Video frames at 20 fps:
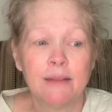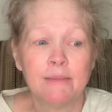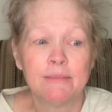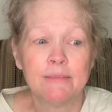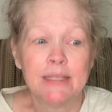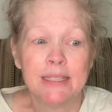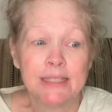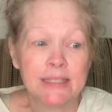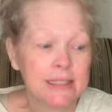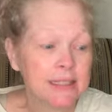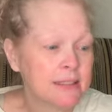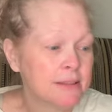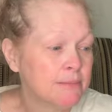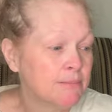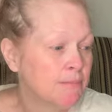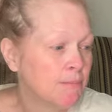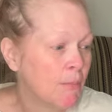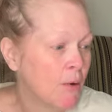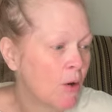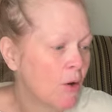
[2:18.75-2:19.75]
This is
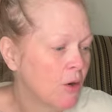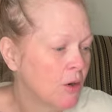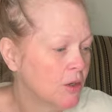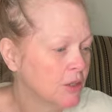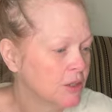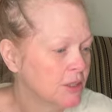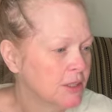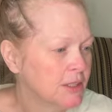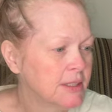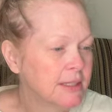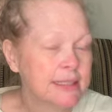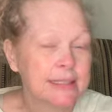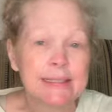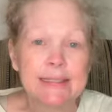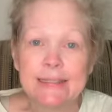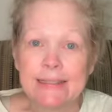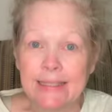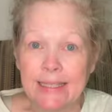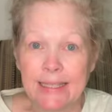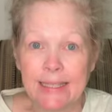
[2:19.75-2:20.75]
March the
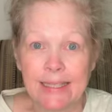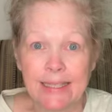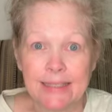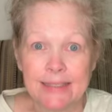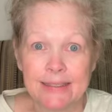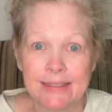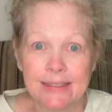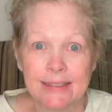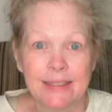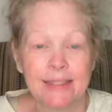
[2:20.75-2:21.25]
6th.